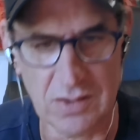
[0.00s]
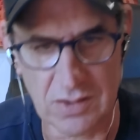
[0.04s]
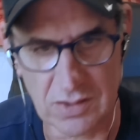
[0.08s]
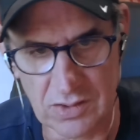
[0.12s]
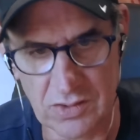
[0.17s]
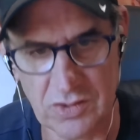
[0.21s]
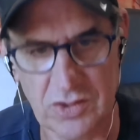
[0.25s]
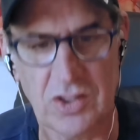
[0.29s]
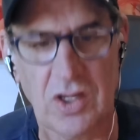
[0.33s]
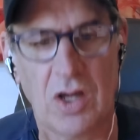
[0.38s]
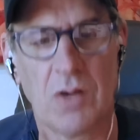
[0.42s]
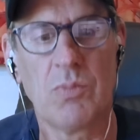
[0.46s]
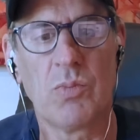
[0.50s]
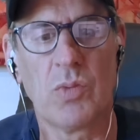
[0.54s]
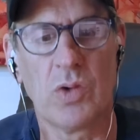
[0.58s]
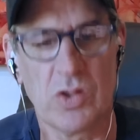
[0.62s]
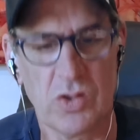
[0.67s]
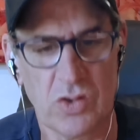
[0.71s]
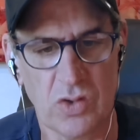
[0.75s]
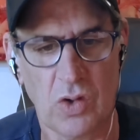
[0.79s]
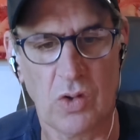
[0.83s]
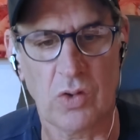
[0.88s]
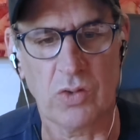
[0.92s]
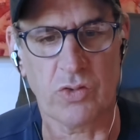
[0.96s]
some
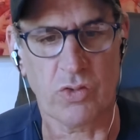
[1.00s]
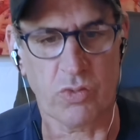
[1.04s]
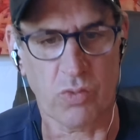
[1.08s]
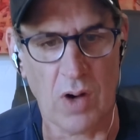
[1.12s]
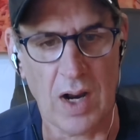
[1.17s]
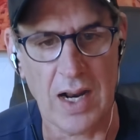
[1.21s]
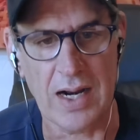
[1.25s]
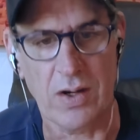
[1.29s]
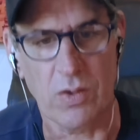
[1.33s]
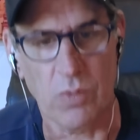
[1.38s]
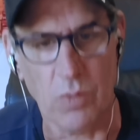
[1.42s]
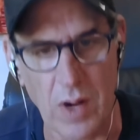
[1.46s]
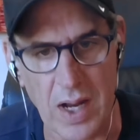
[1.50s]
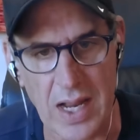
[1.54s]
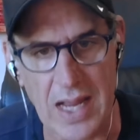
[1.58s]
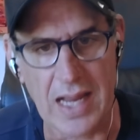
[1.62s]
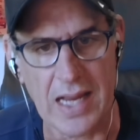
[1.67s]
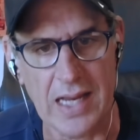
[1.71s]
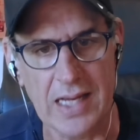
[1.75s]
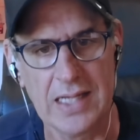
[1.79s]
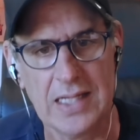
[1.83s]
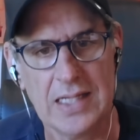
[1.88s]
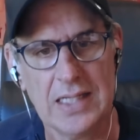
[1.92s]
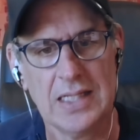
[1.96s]
results right
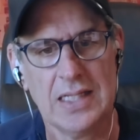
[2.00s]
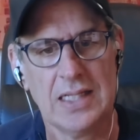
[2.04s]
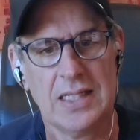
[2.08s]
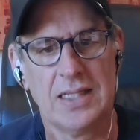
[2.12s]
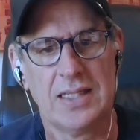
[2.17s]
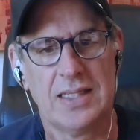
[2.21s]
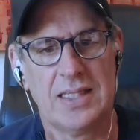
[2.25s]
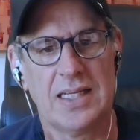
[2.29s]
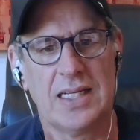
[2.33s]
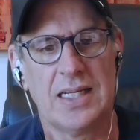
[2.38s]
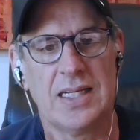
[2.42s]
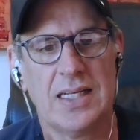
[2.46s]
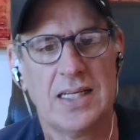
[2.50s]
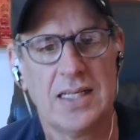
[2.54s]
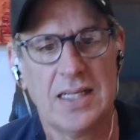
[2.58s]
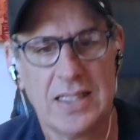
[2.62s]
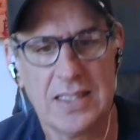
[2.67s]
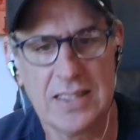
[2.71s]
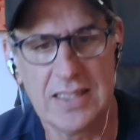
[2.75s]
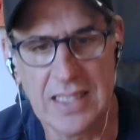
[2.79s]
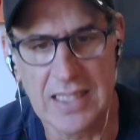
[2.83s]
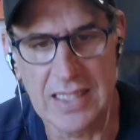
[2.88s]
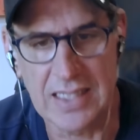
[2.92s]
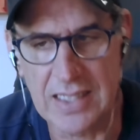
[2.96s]
away that
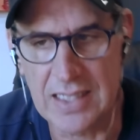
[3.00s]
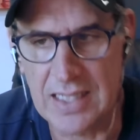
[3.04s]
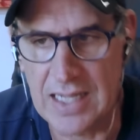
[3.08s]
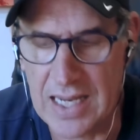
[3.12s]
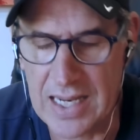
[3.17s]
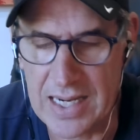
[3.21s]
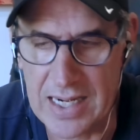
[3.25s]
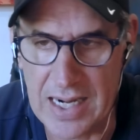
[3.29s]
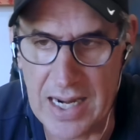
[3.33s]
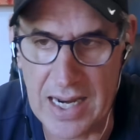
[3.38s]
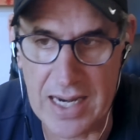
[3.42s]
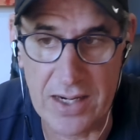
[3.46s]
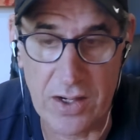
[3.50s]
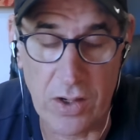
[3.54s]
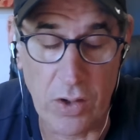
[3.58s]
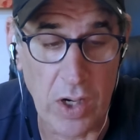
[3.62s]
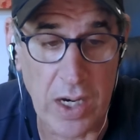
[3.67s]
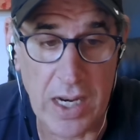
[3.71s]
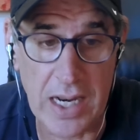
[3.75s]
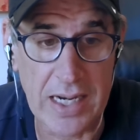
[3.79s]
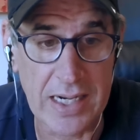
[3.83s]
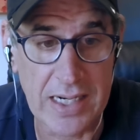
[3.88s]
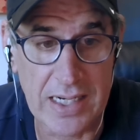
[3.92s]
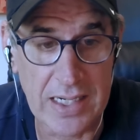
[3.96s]
that and and
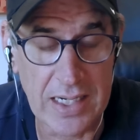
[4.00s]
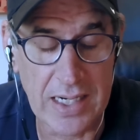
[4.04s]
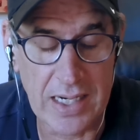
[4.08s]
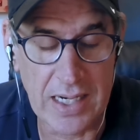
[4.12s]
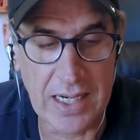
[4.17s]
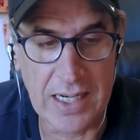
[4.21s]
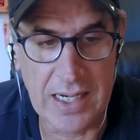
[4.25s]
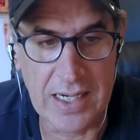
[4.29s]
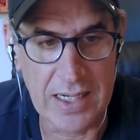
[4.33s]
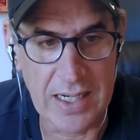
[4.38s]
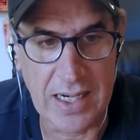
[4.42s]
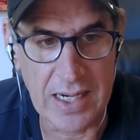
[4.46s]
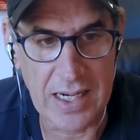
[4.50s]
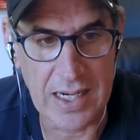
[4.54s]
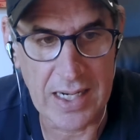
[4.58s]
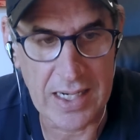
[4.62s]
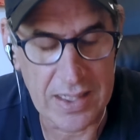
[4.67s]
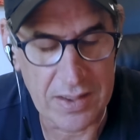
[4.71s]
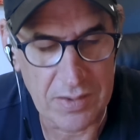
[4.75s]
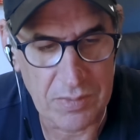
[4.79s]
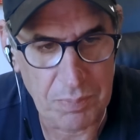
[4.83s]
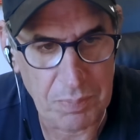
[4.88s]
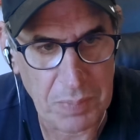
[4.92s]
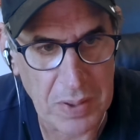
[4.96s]
and it and
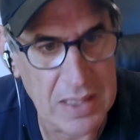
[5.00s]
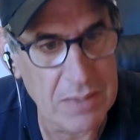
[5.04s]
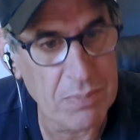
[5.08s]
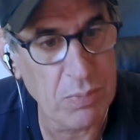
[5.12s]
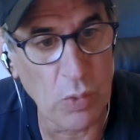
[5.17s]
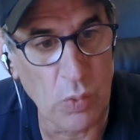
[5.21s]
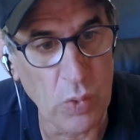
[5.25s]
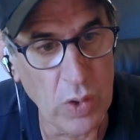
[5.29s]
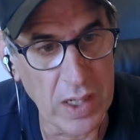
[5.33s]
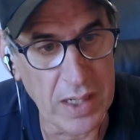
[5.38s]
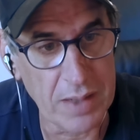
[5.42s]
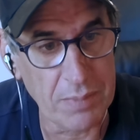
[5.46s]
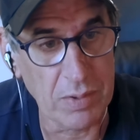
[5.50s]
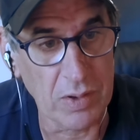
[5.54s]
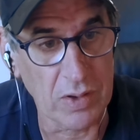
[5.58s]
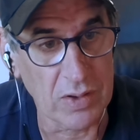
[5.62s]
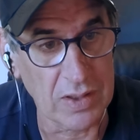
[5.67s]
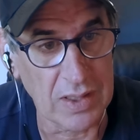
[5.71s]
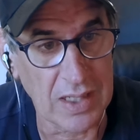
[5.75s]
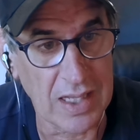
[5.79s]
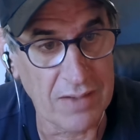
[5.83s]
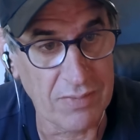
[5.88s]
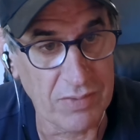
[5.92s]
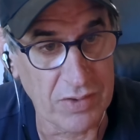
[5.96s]
and people were able to
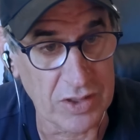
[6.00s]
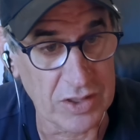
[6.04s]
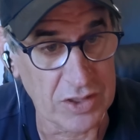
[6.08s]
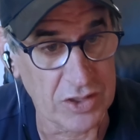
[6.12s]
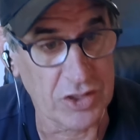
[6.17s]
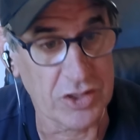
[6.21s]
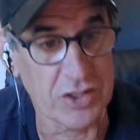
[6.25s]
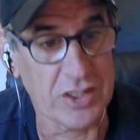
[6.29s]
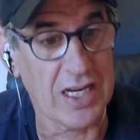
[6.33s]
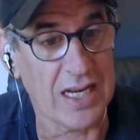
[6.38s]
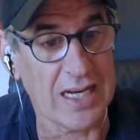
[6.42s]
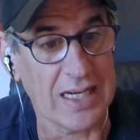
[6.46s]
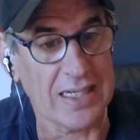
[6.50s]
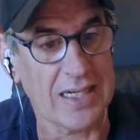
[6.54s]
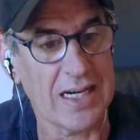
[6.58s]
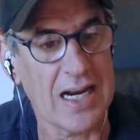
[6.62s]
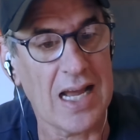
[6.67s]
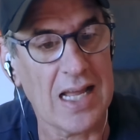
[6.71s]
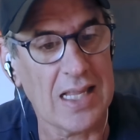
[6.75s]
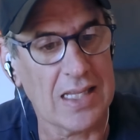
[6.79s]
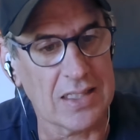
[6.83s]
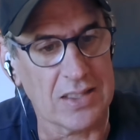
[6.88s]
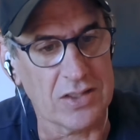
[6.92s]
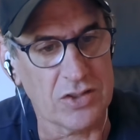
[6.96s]
leverage
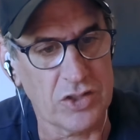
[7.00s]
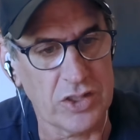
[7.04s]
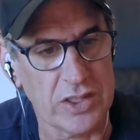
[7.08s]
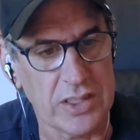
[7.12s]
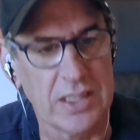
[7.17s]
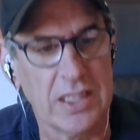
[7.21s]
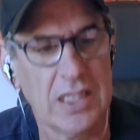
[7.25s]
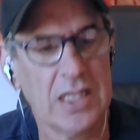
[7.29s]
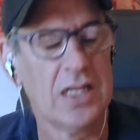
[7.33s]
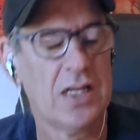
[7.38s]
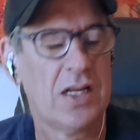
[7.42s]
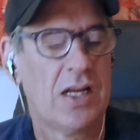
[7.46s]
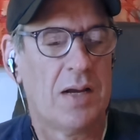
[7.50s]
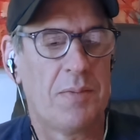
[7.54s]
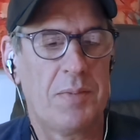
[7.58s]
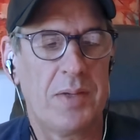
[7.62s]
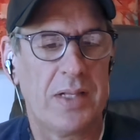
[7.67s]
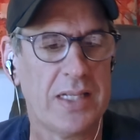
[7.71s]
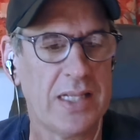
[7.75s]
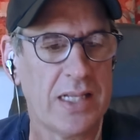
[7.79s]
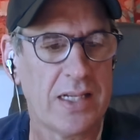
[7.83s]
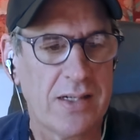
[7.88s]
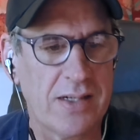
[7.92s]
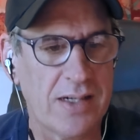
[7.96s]
technology i
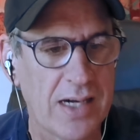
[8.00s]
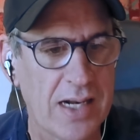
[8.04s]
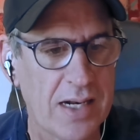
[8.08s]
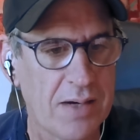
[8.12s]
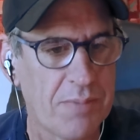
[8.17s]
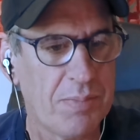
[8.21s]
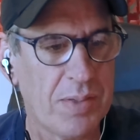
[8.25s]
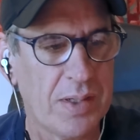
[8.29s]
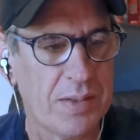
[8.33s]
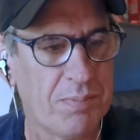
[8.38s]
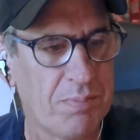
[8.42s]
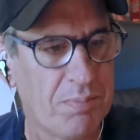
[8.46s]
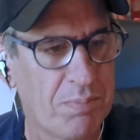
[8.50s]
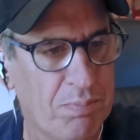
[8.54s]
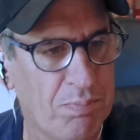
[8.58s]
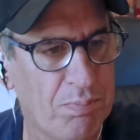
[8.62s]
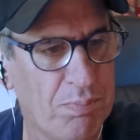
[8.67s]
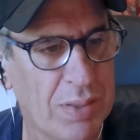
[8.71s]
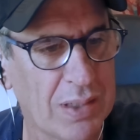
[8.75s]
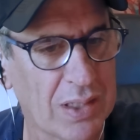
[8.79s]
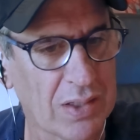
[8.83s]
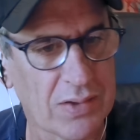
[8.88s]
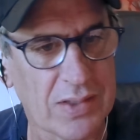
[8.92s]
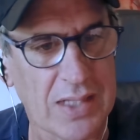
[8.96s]
mean the internet had been
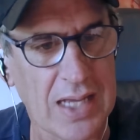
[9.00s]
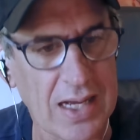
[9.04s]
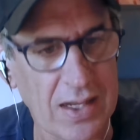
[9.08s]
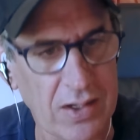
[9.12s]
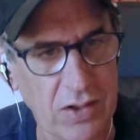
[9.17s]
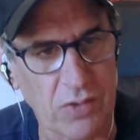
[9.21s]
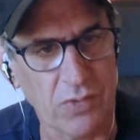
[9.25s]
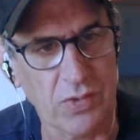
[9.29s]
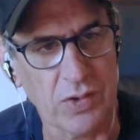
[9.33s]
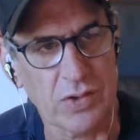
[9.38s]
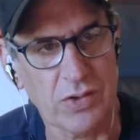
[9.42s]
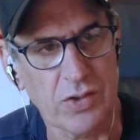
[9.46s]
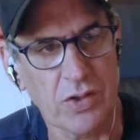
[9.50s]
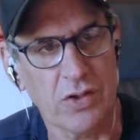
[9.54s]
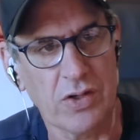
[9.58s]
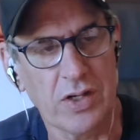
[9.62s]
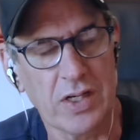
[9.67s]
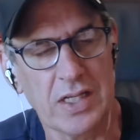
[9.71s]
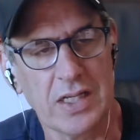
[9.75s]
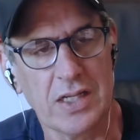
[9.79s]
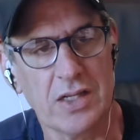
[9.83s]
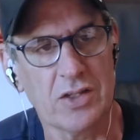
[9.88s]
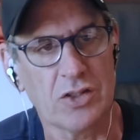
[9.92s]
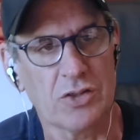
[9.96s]
built out over
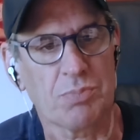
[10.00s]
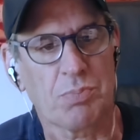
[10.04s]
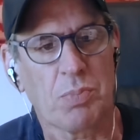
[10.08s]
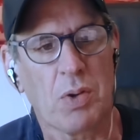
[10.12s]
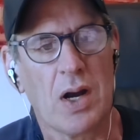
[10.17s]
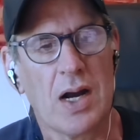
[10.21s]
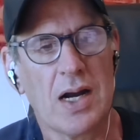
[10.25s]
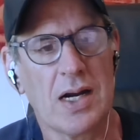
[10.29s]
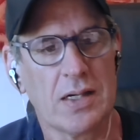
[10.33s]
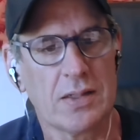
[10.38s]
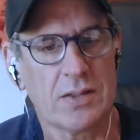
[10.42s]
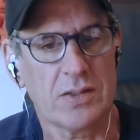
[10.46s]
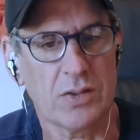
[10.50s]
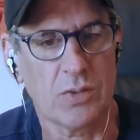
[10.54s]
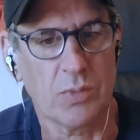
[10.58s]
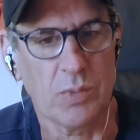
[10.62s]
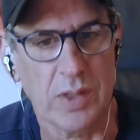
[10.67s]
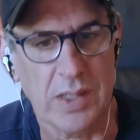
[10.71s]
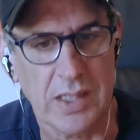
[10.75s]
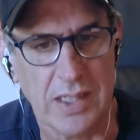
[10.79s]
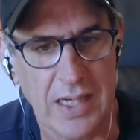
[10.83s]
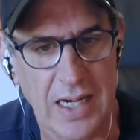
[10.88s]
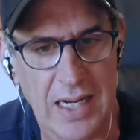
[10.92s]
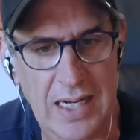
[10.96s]
30 years prior to
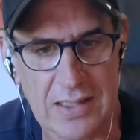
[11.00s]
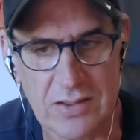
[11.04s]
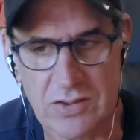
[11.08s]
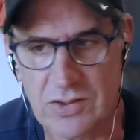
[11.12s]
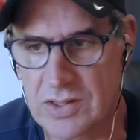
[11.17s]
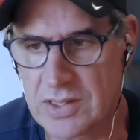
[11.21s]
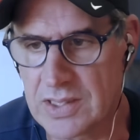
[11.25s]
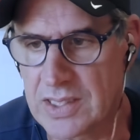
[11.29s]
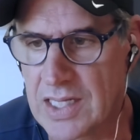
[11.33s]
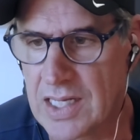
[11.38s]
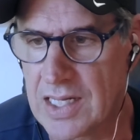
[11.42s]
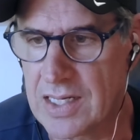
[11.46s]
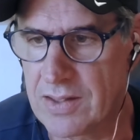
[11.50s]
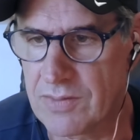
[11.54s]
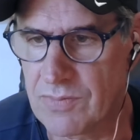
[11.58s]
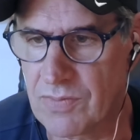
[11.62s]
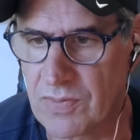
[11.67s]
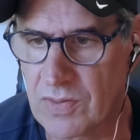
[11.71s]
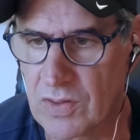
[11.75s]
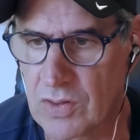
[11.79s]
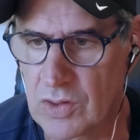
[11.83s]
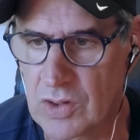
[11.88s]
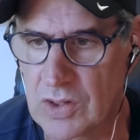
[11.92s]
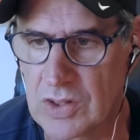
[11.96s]
when it actually kind of
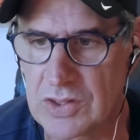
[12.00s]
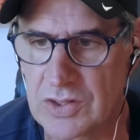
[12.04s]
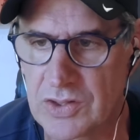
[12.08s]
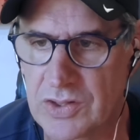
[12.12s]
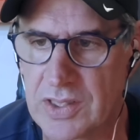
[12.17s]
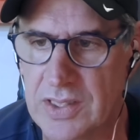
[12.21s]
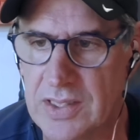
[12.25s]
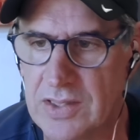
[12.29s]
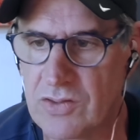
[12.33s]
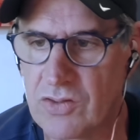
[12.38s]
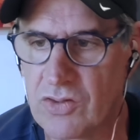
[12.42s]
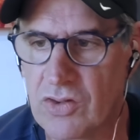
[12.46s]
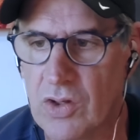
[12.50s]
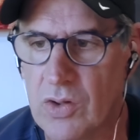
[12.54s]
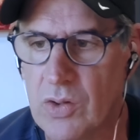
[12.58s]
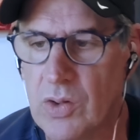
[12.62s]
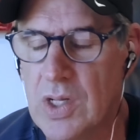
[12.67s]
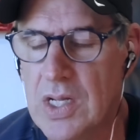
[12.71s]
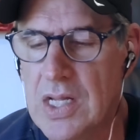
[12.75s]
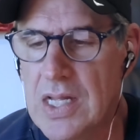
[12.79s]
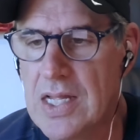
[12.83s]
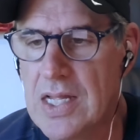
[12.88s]
flourished and so